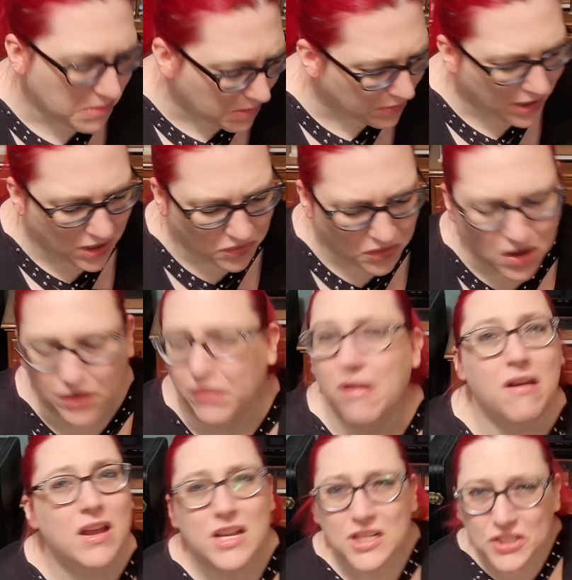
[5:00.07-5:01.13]
remember how long.
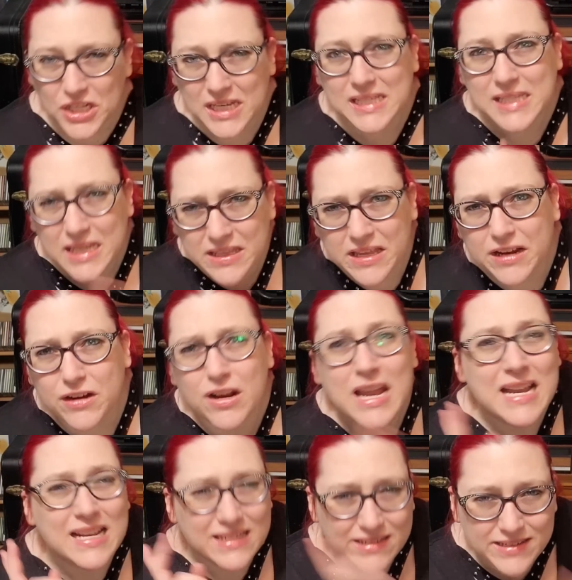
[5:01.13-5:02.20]
She's in there
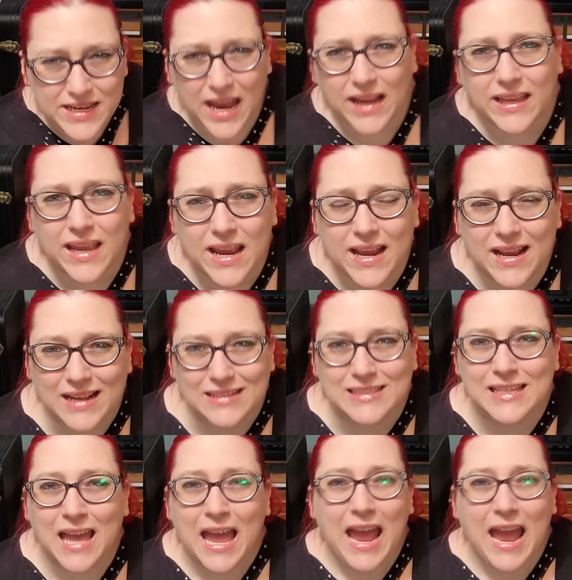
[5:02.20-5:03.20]
decades.